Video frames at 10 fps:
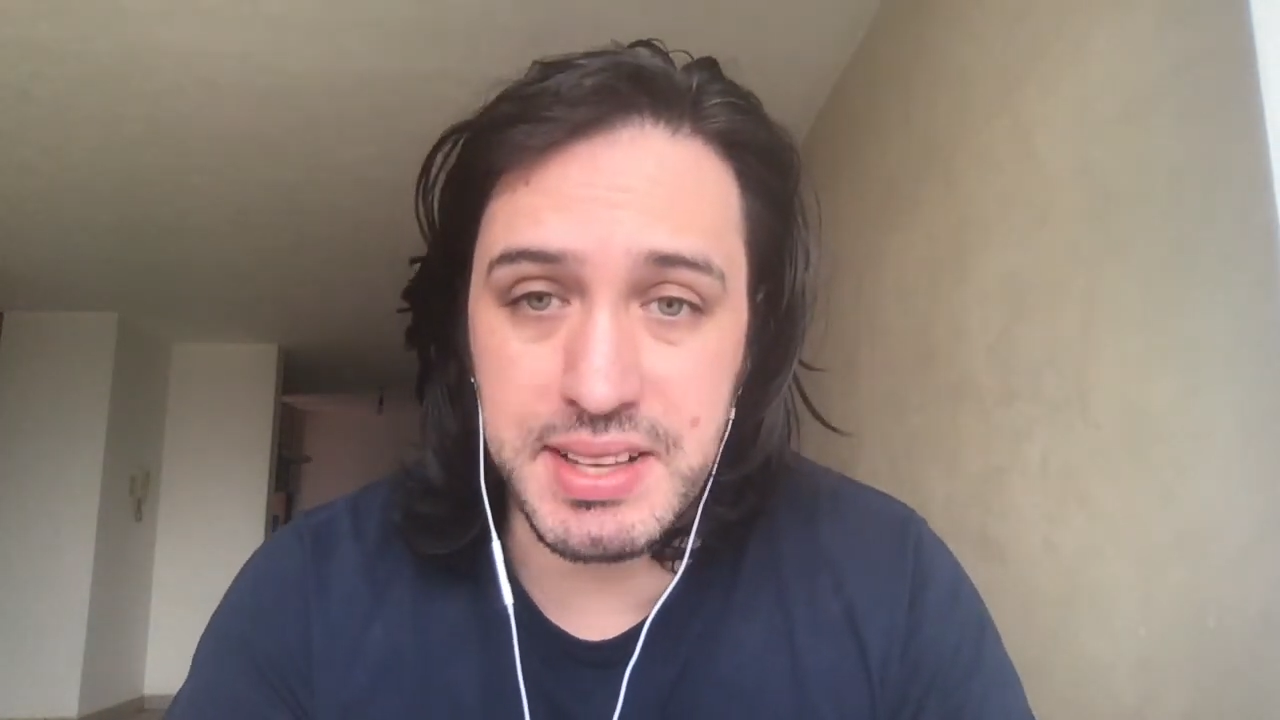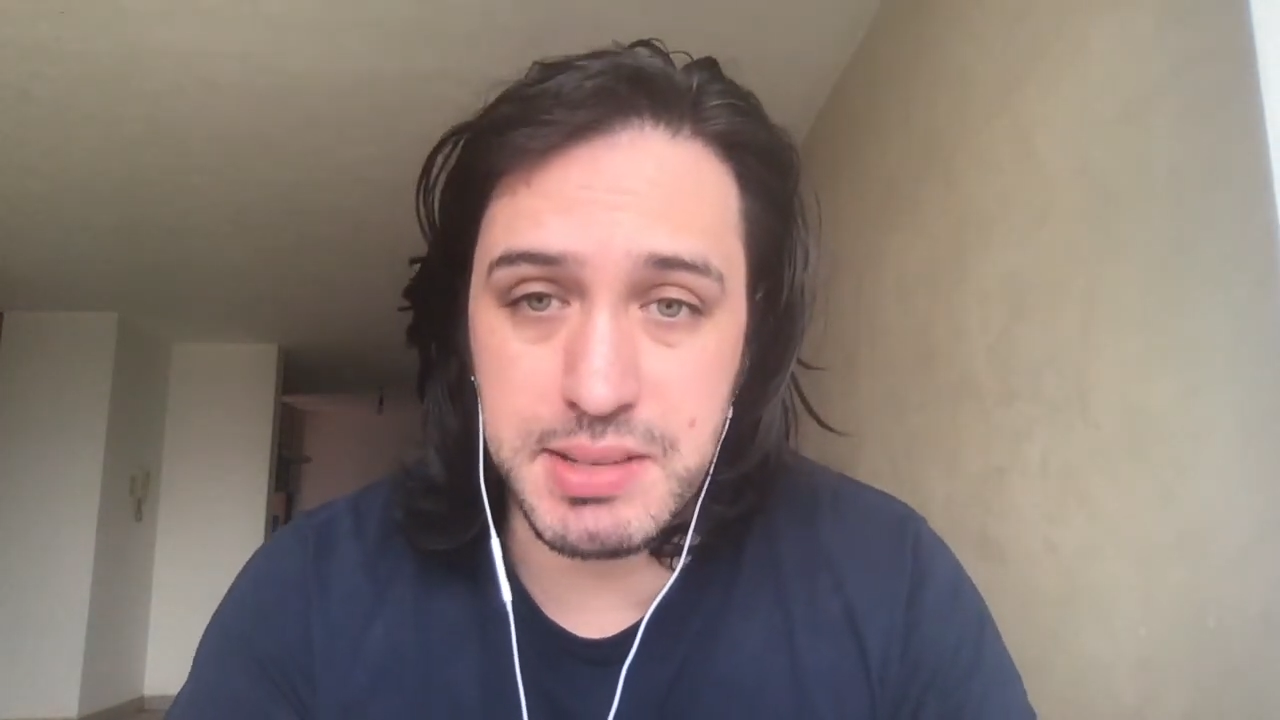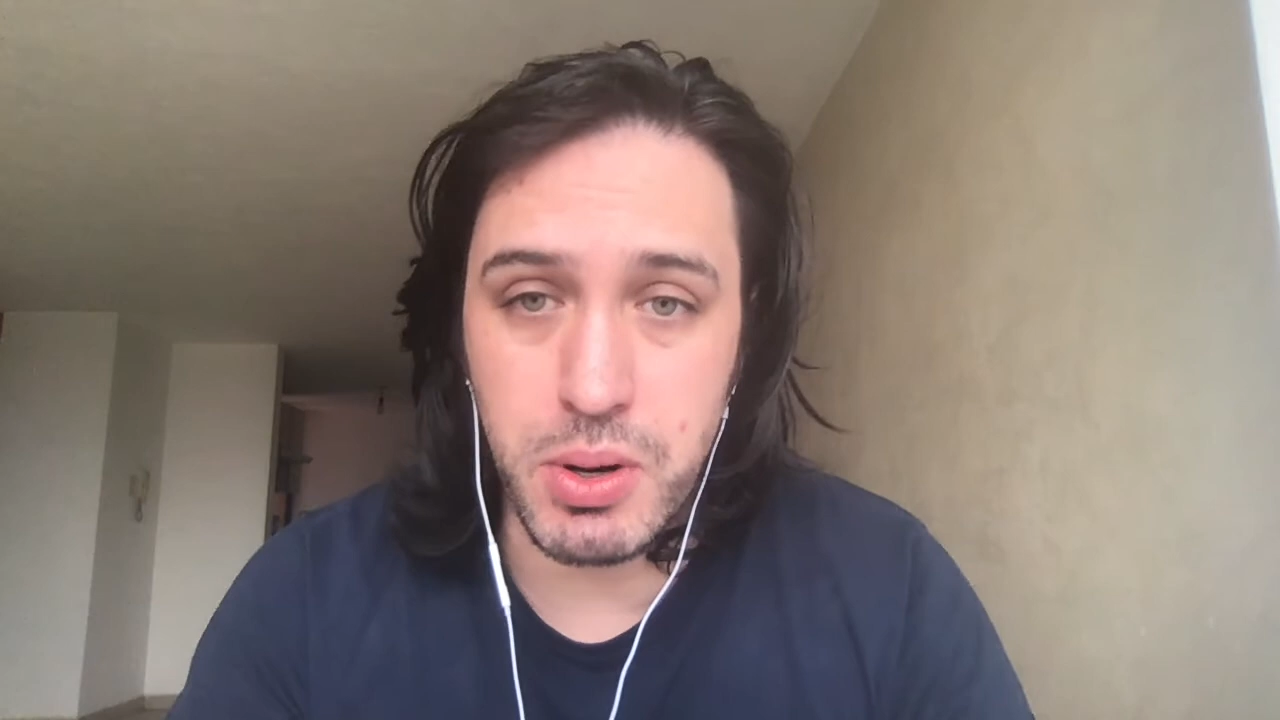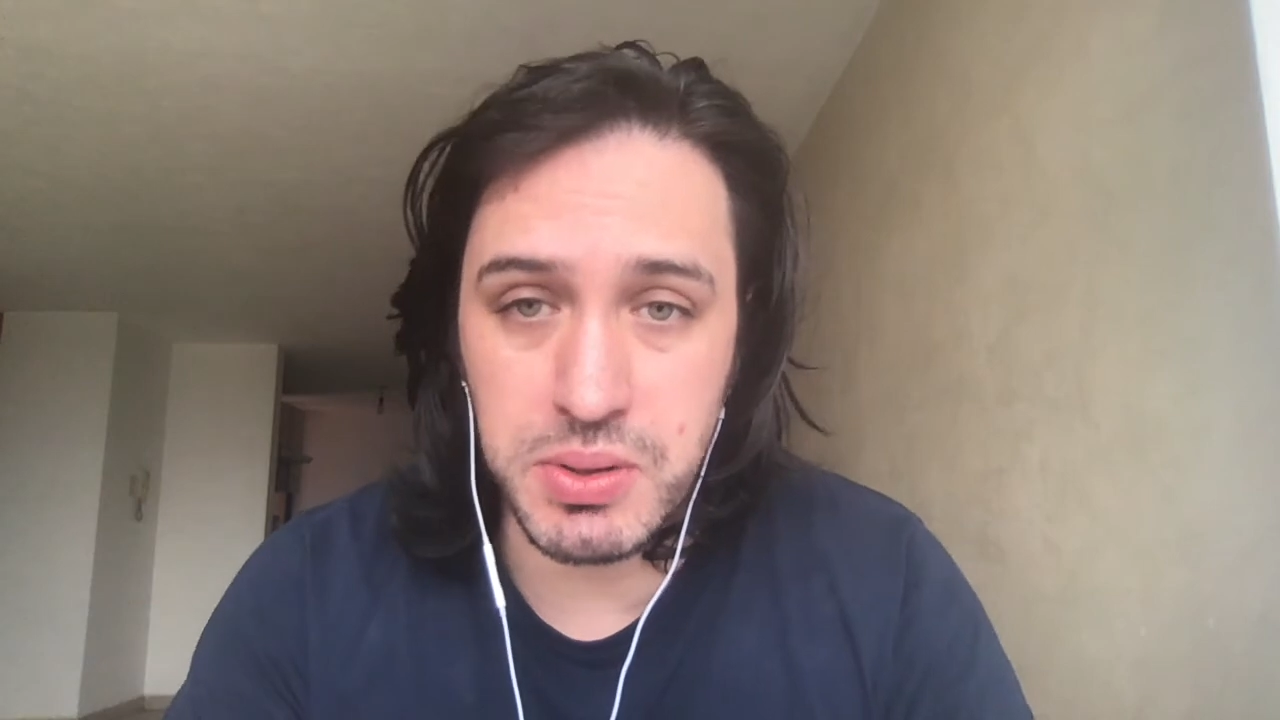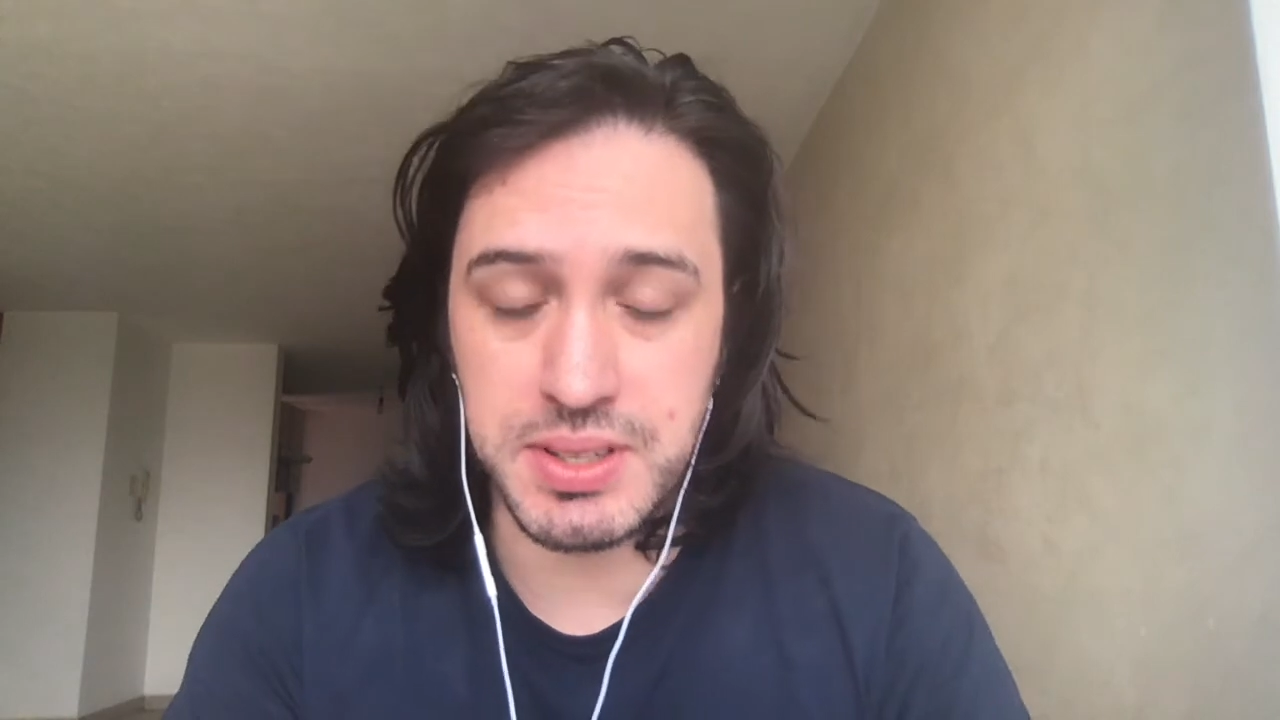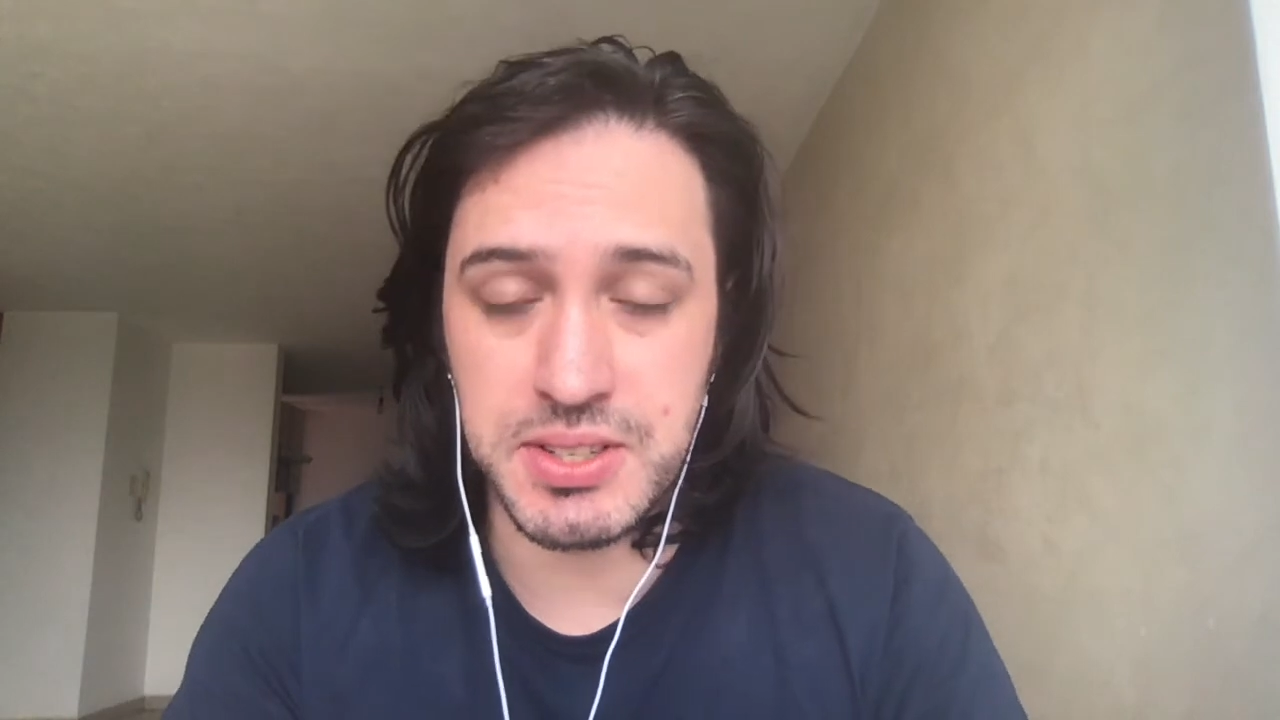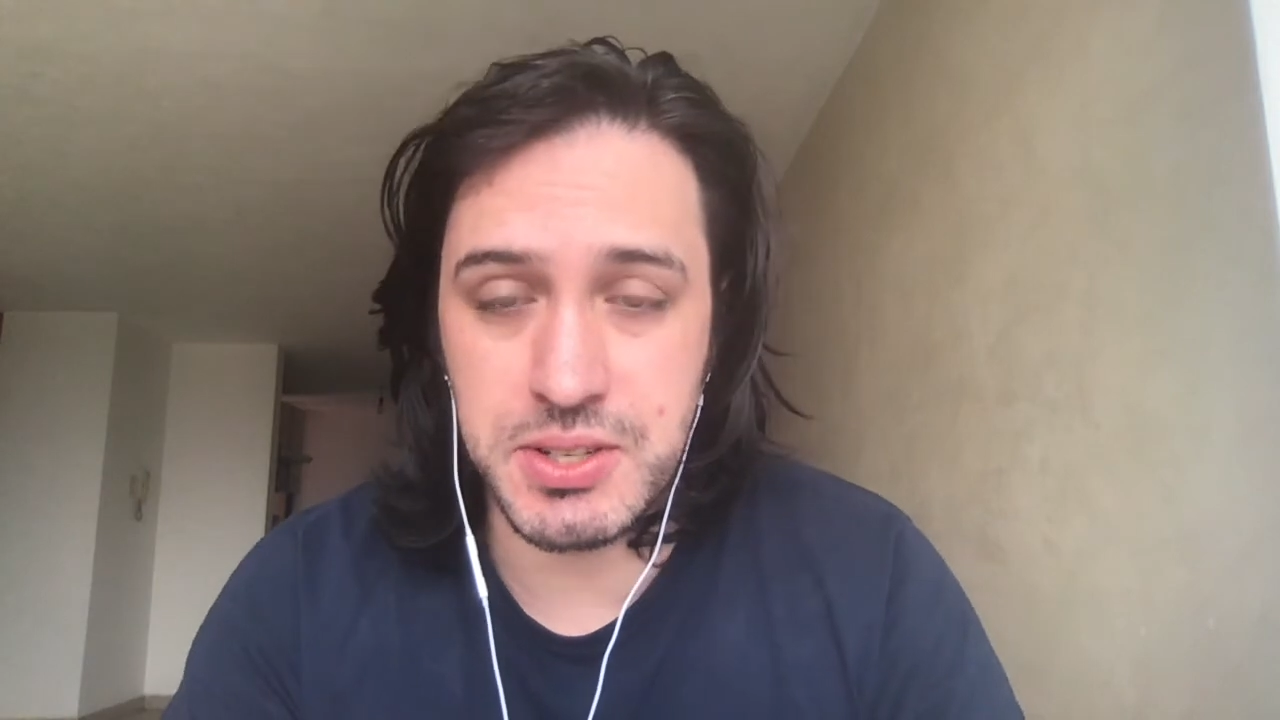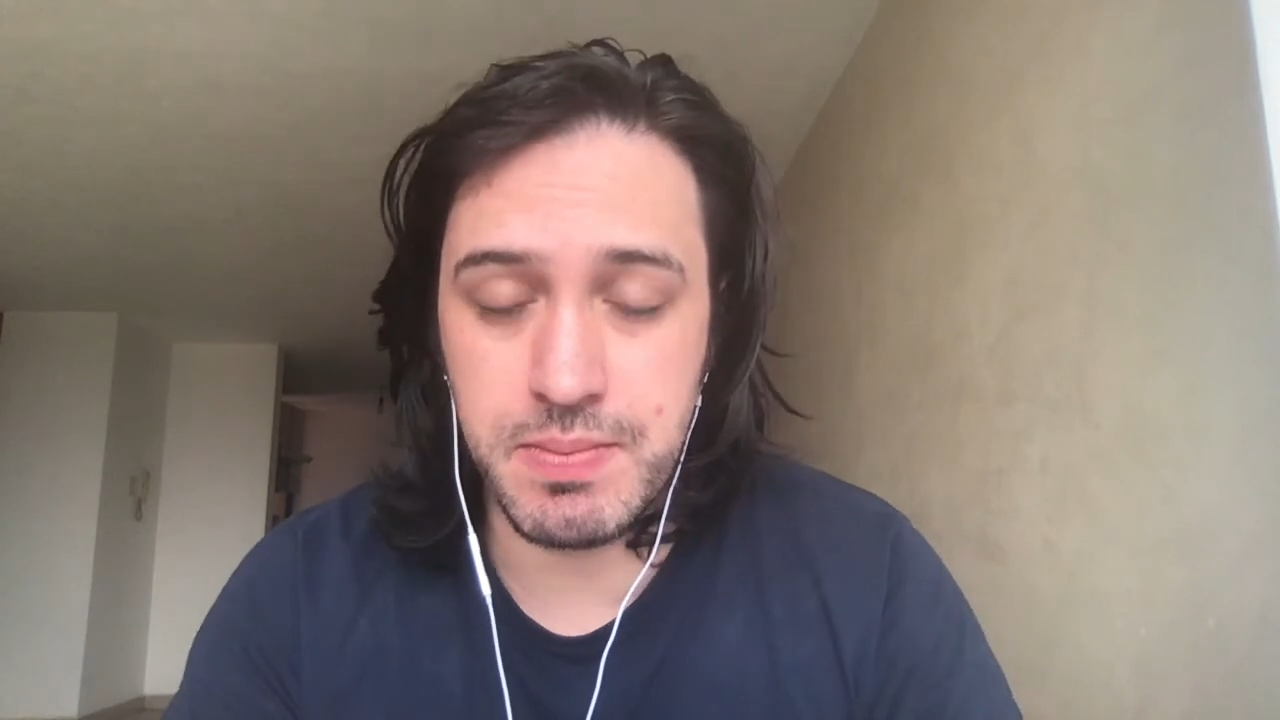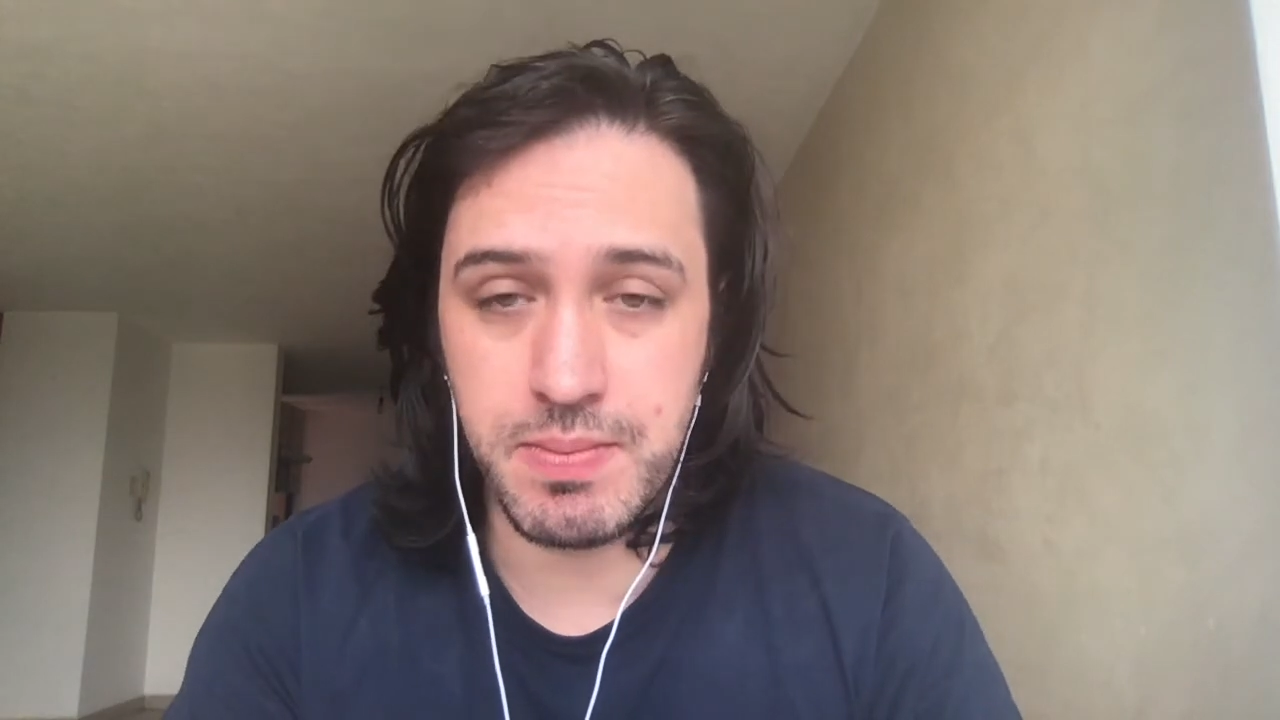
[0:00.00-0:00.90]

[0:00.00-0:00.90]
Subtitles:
Moses.